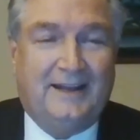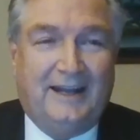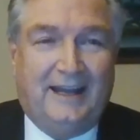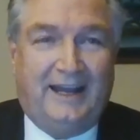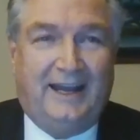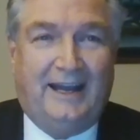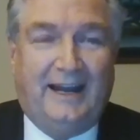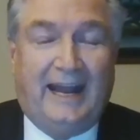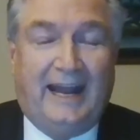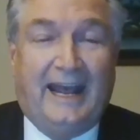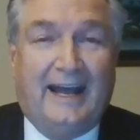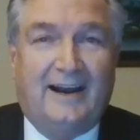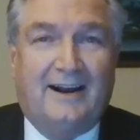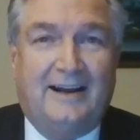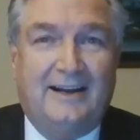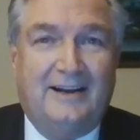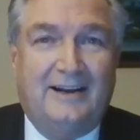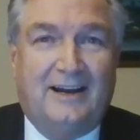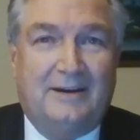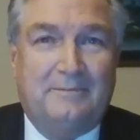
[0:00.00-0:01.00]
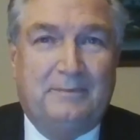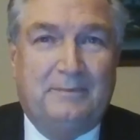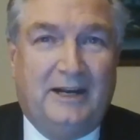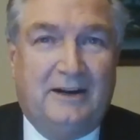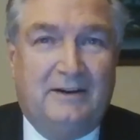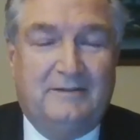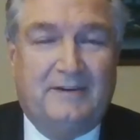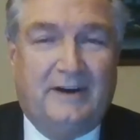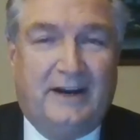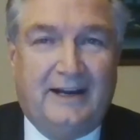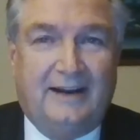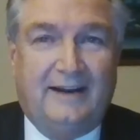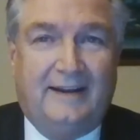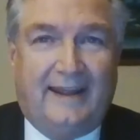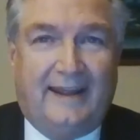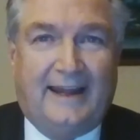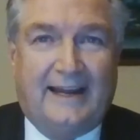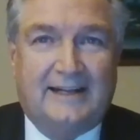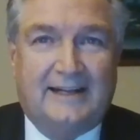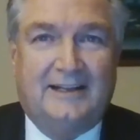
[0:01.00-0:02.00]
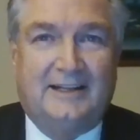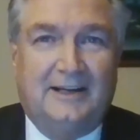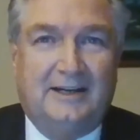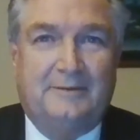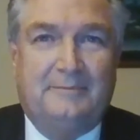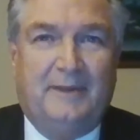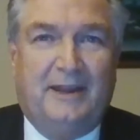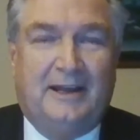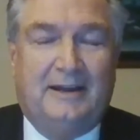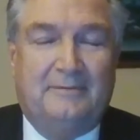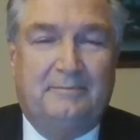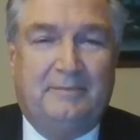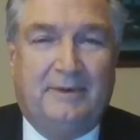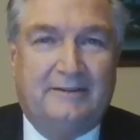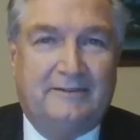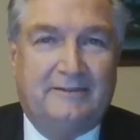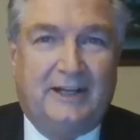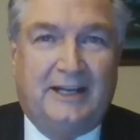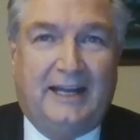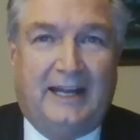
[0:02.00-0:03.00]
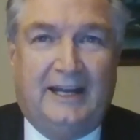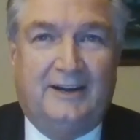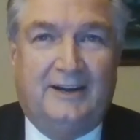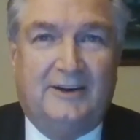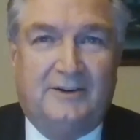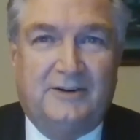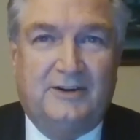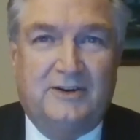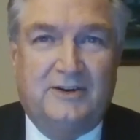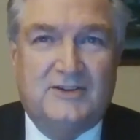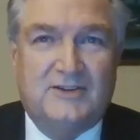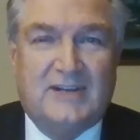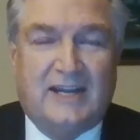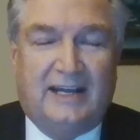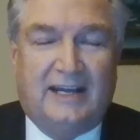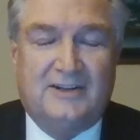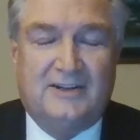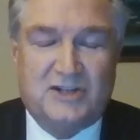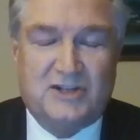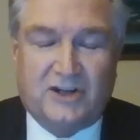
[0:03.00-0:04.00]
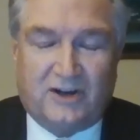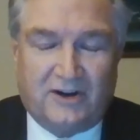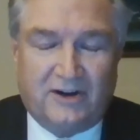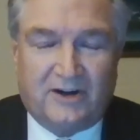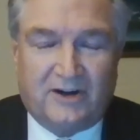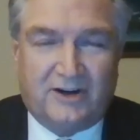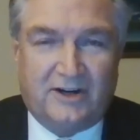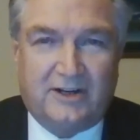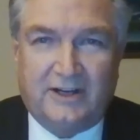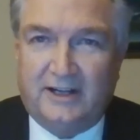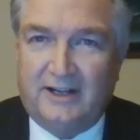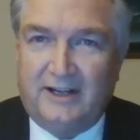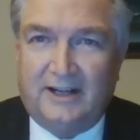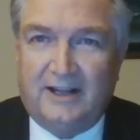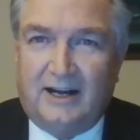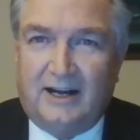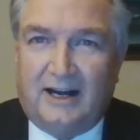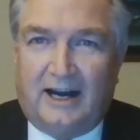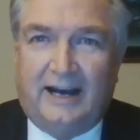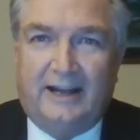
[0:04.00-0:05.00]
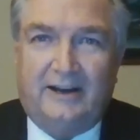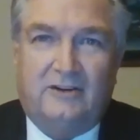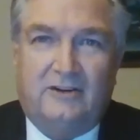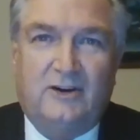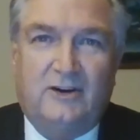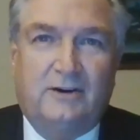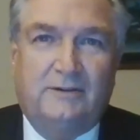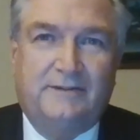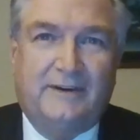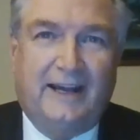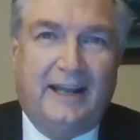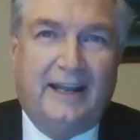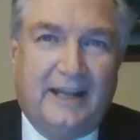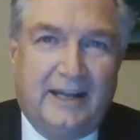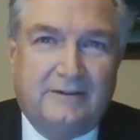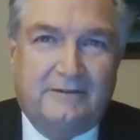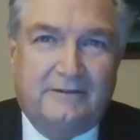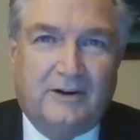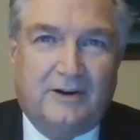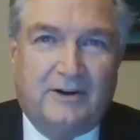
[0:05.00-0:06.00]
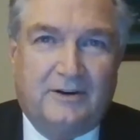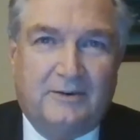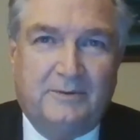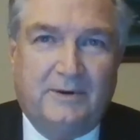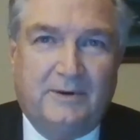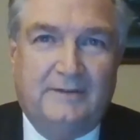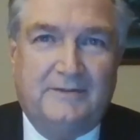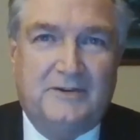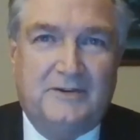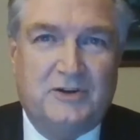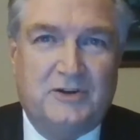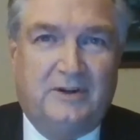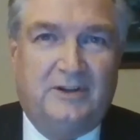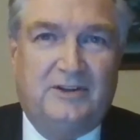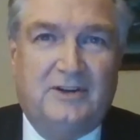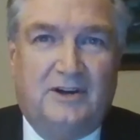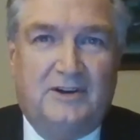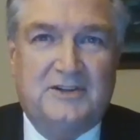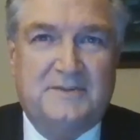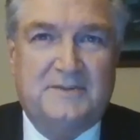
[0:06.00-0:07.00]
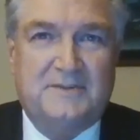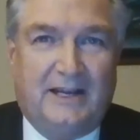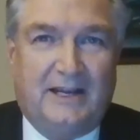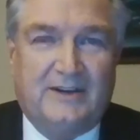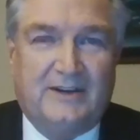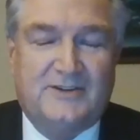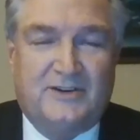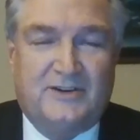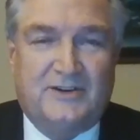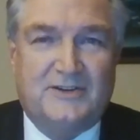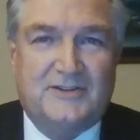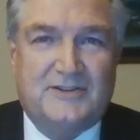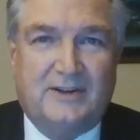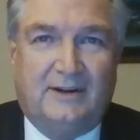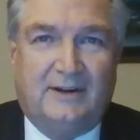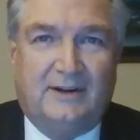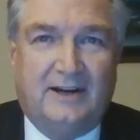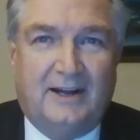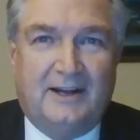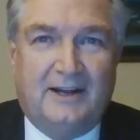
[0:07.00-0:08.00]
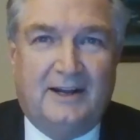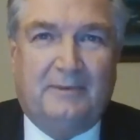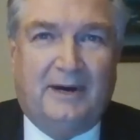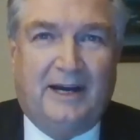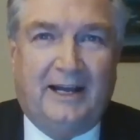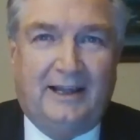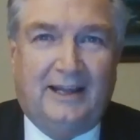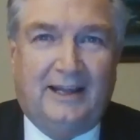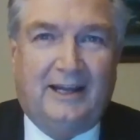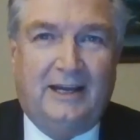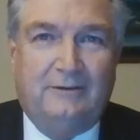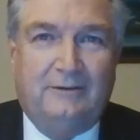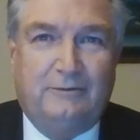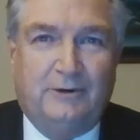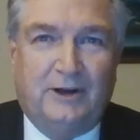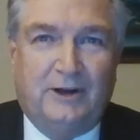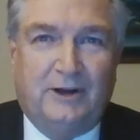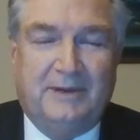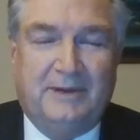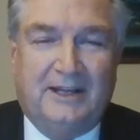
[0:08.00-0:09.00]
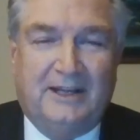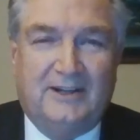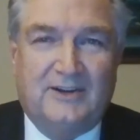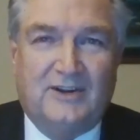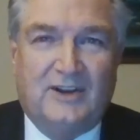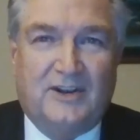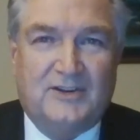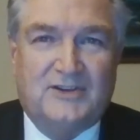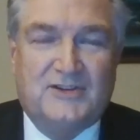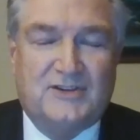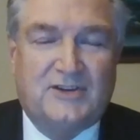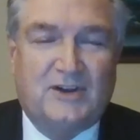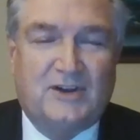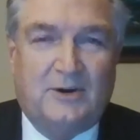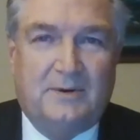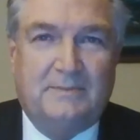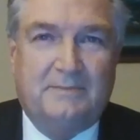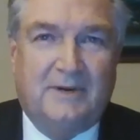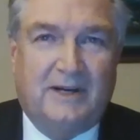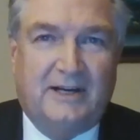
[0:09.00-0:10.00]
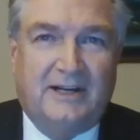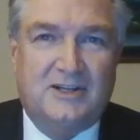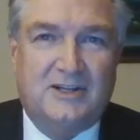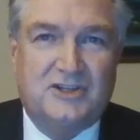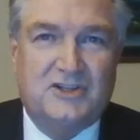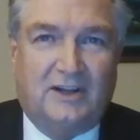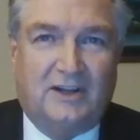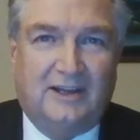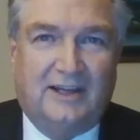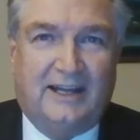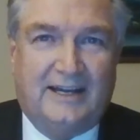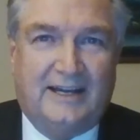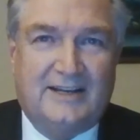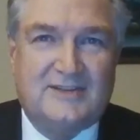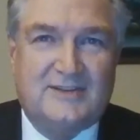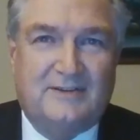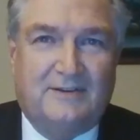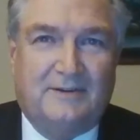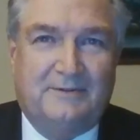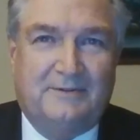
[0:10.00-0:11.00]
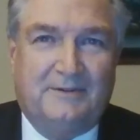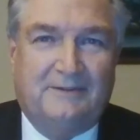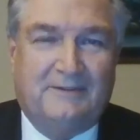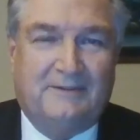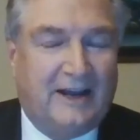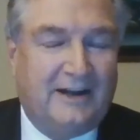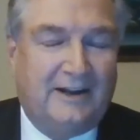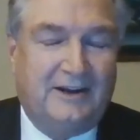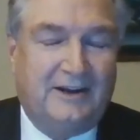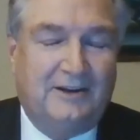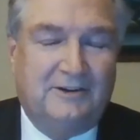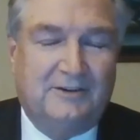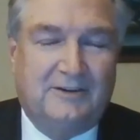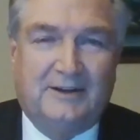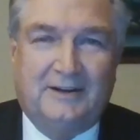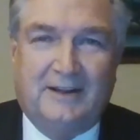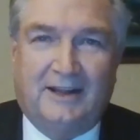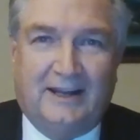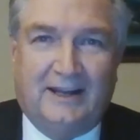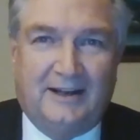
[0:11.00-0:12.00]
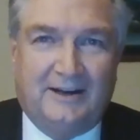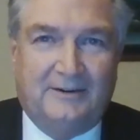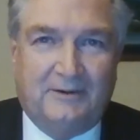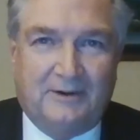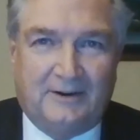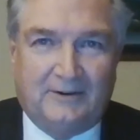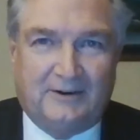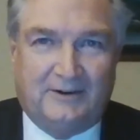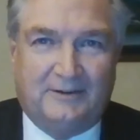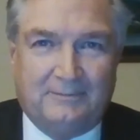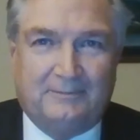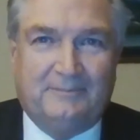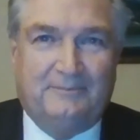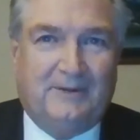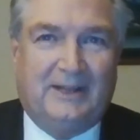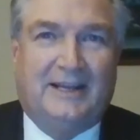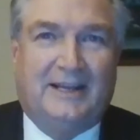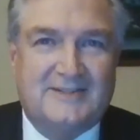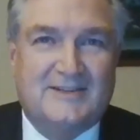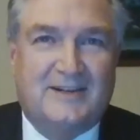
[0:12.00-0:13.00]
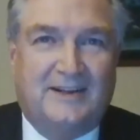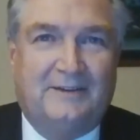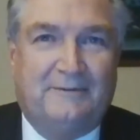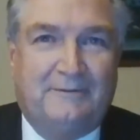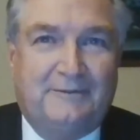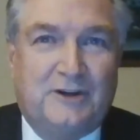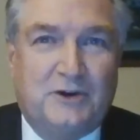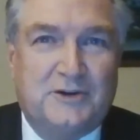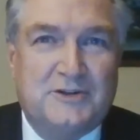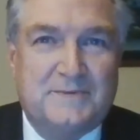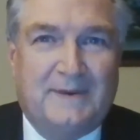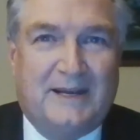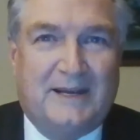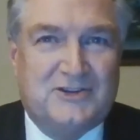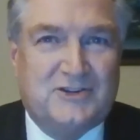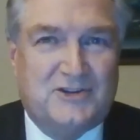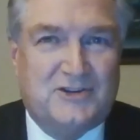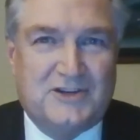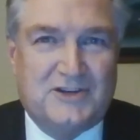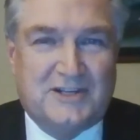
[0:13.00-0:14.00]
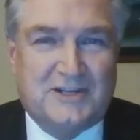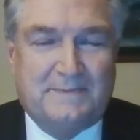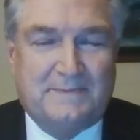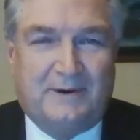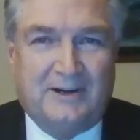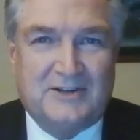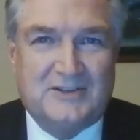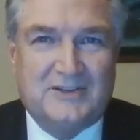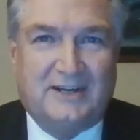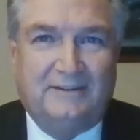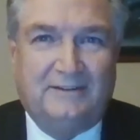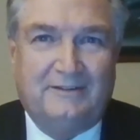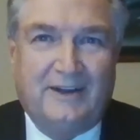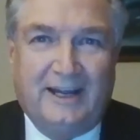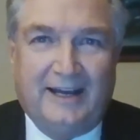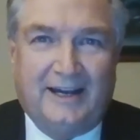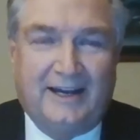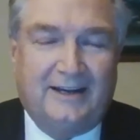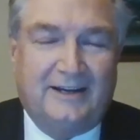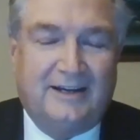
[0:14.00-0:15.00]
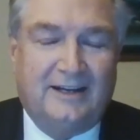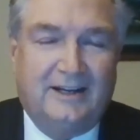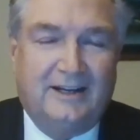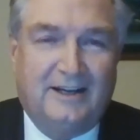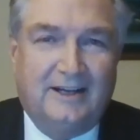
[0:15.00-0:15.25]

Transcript: And had I not been invited to that club that Beverly Andrews had chartered, I don't know if I ever would have joined Toastmasters, and my life would have been so much less valued than because of the Toastmasters experience I've had.